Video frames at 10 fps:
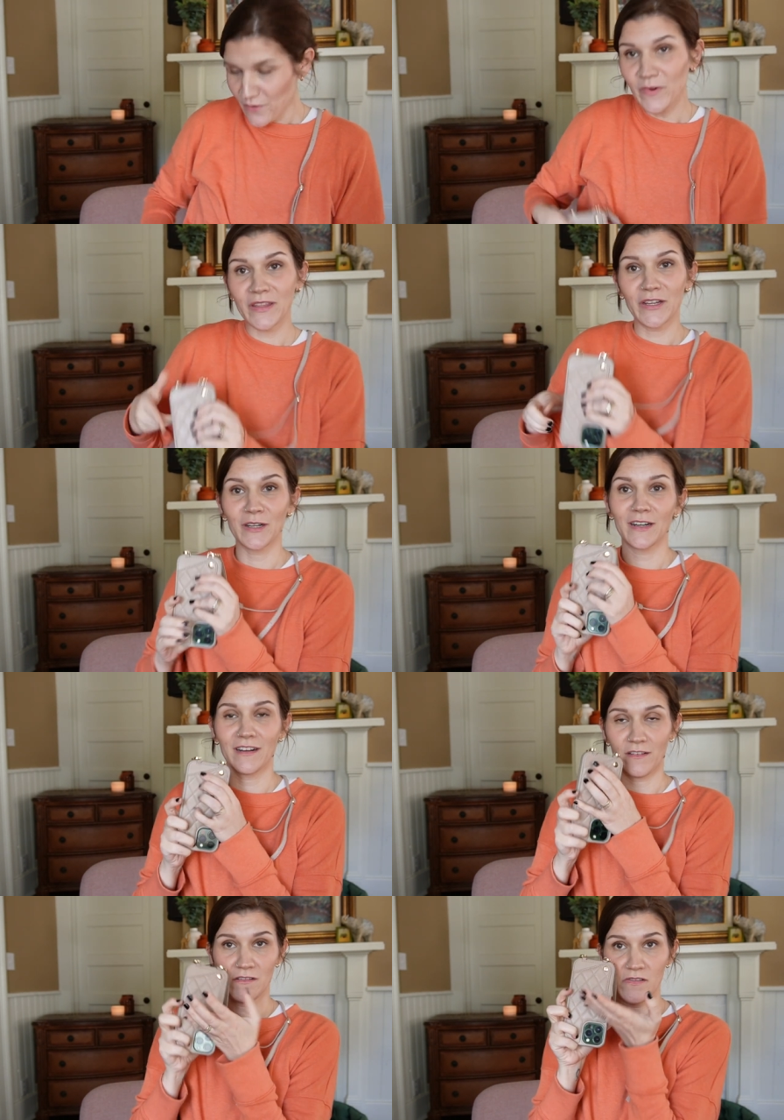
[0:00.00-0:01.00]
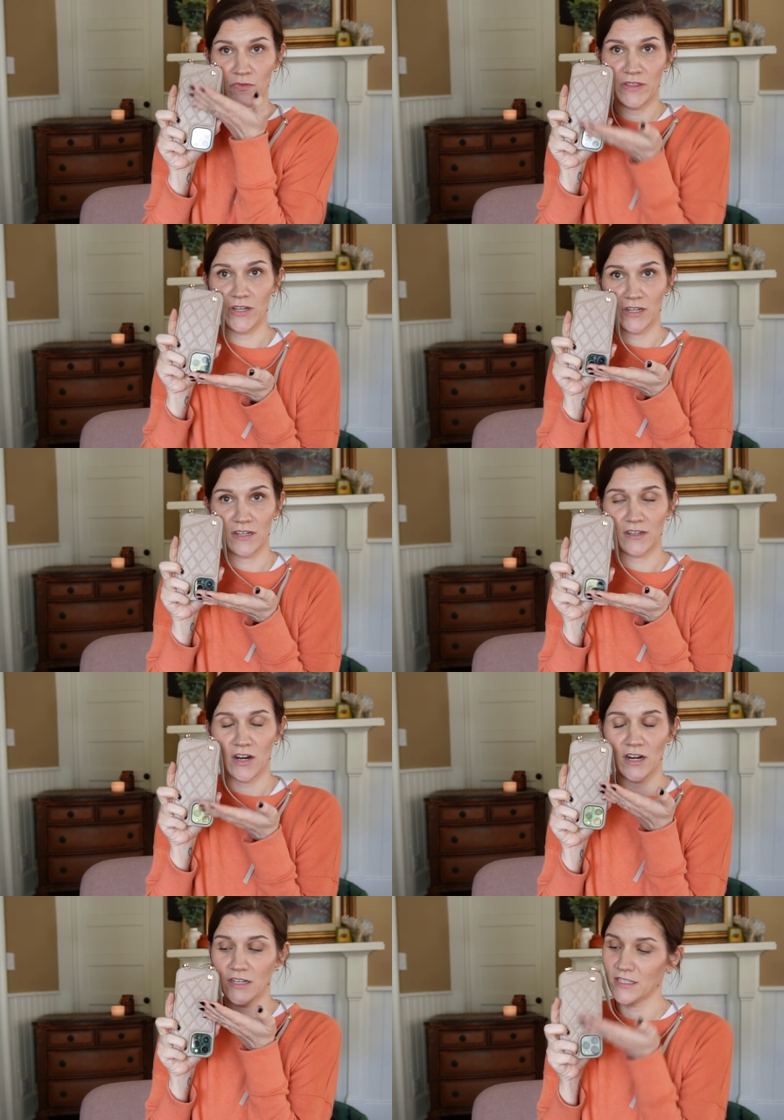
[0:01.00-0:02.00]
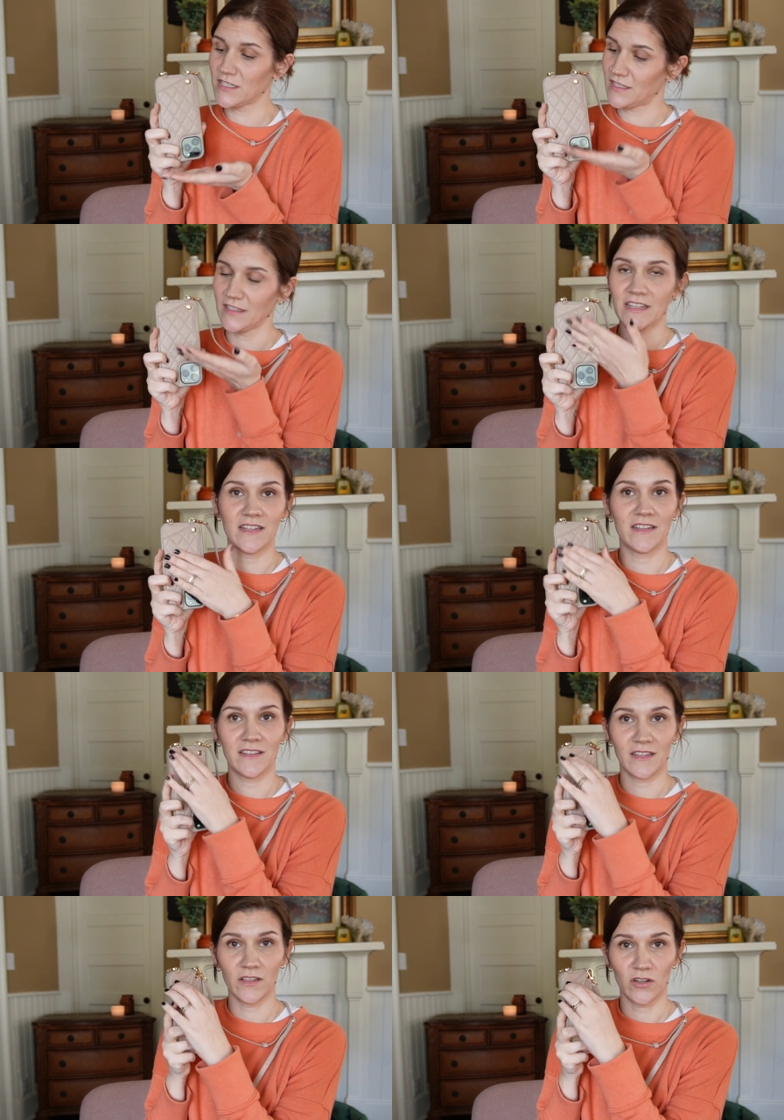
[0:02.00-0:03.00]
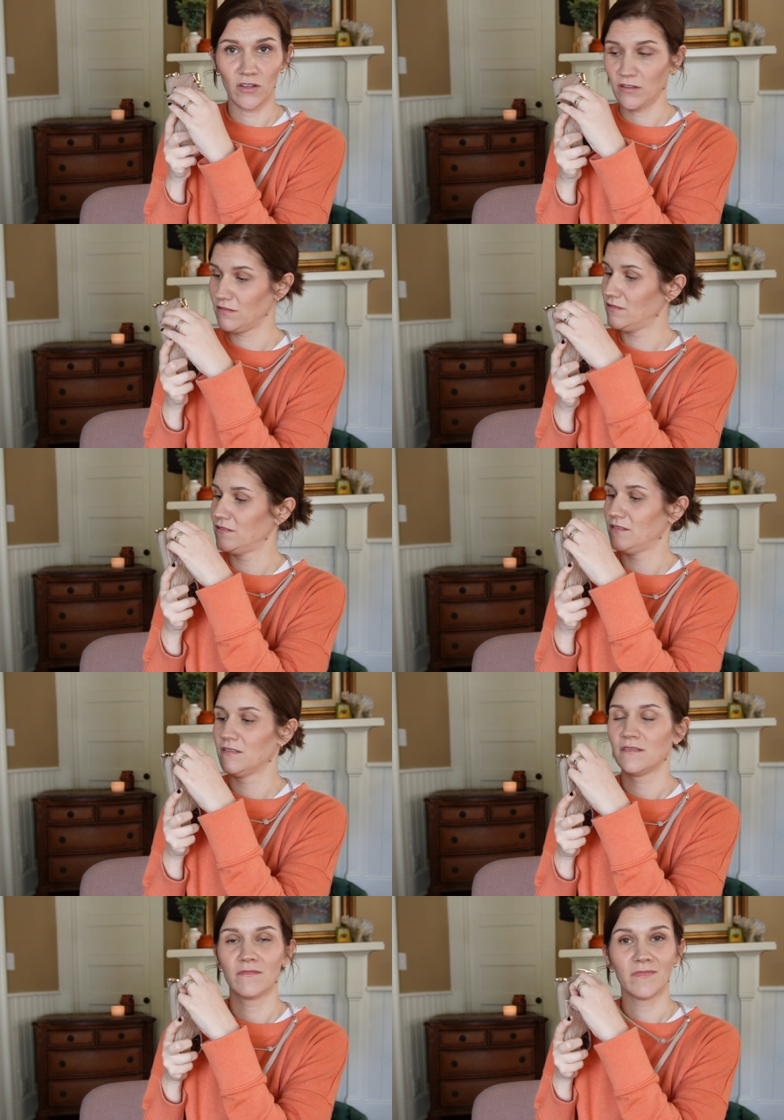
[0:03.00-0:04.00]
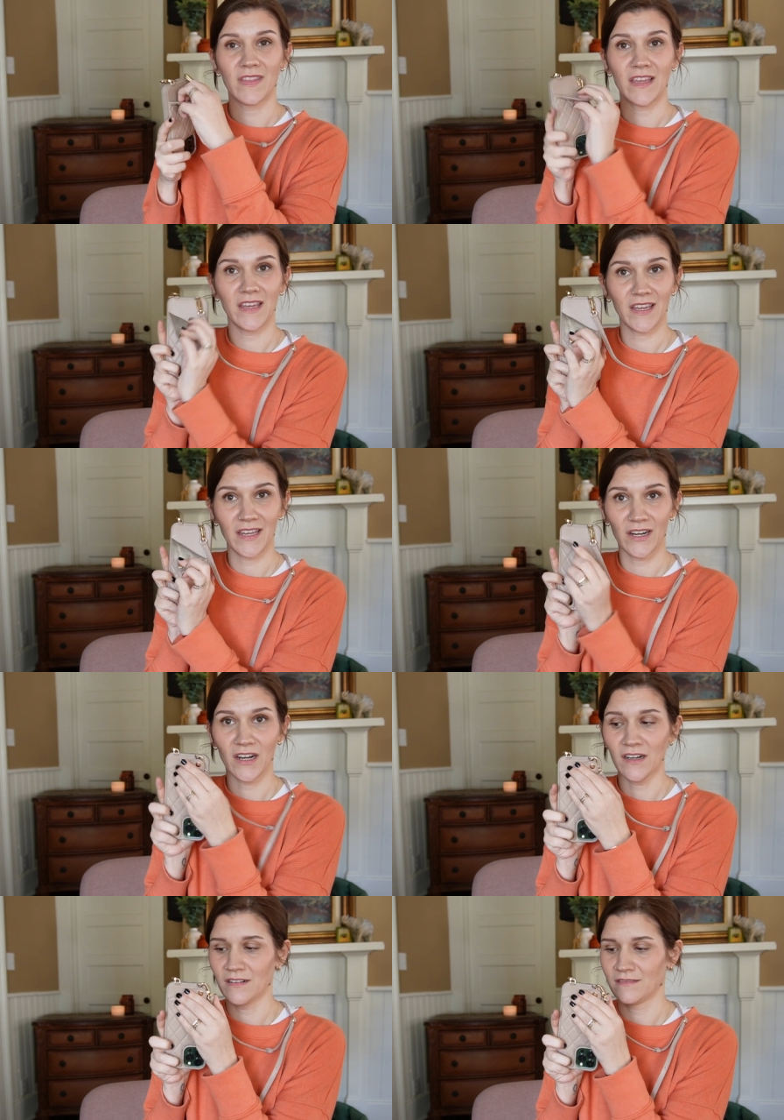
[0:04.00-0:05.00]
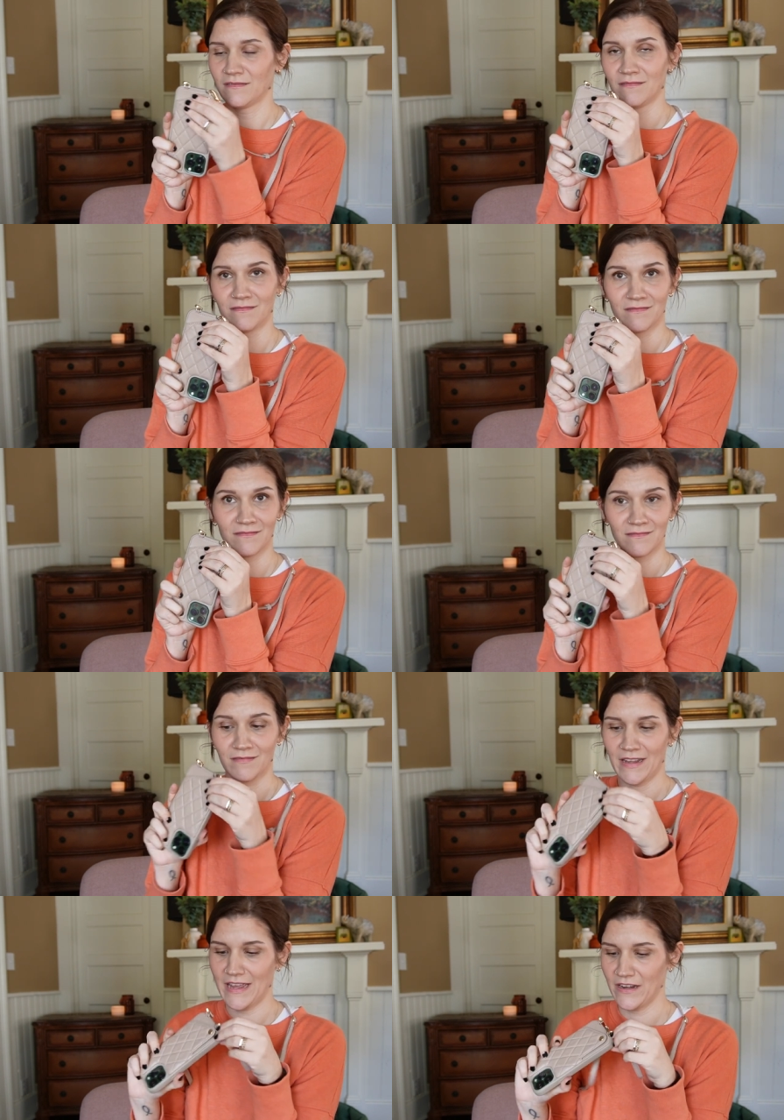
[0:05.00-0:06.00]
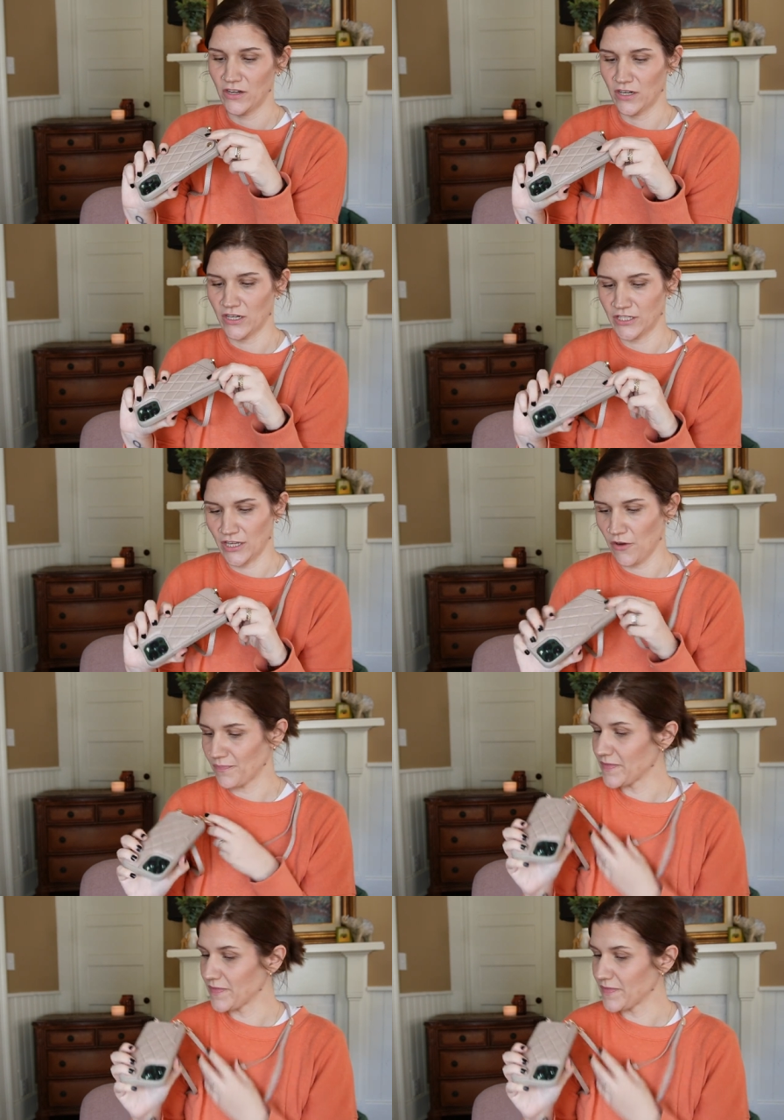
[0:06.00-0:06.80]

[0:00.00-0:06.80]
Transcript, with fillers: with your with your cards in the little thingy here and you're good to go.